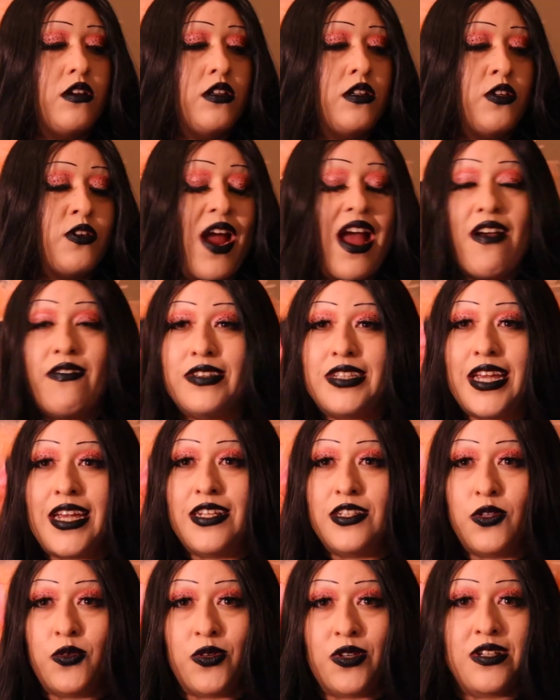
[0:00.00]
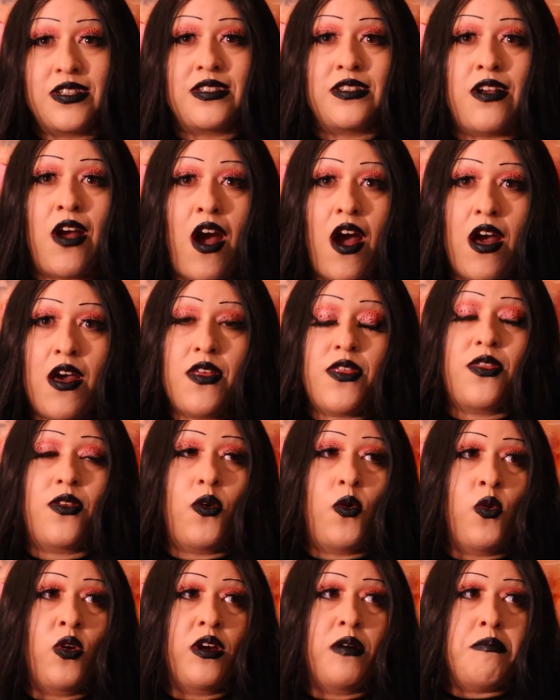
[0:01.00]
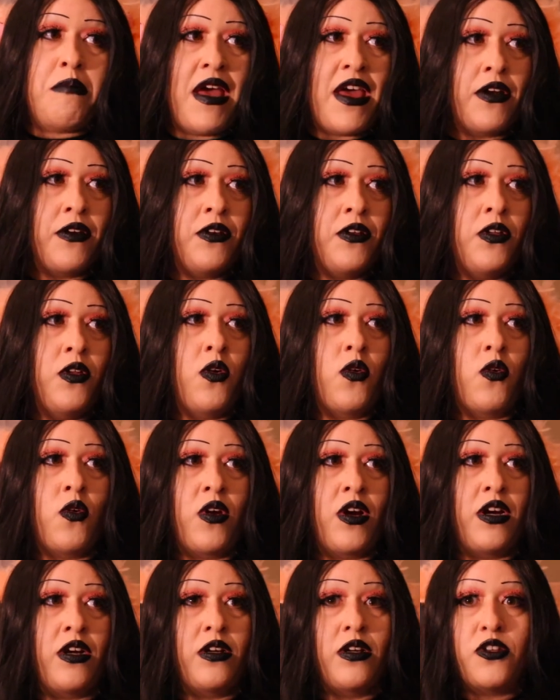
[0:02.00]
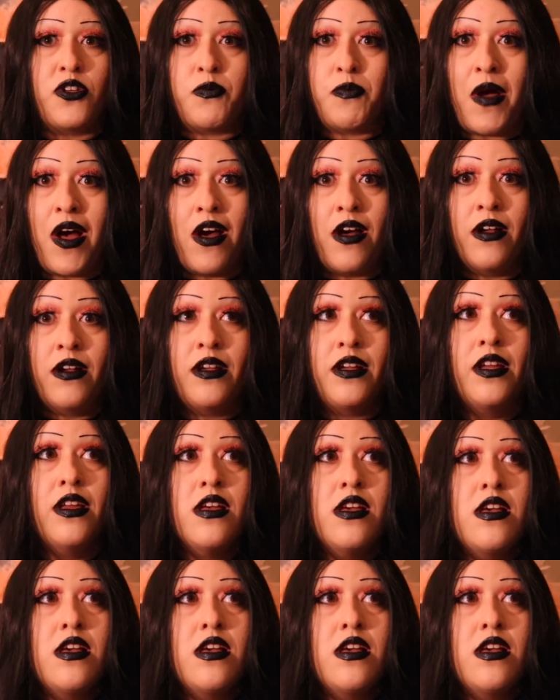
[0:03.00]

gravitate towards goth or metal or punk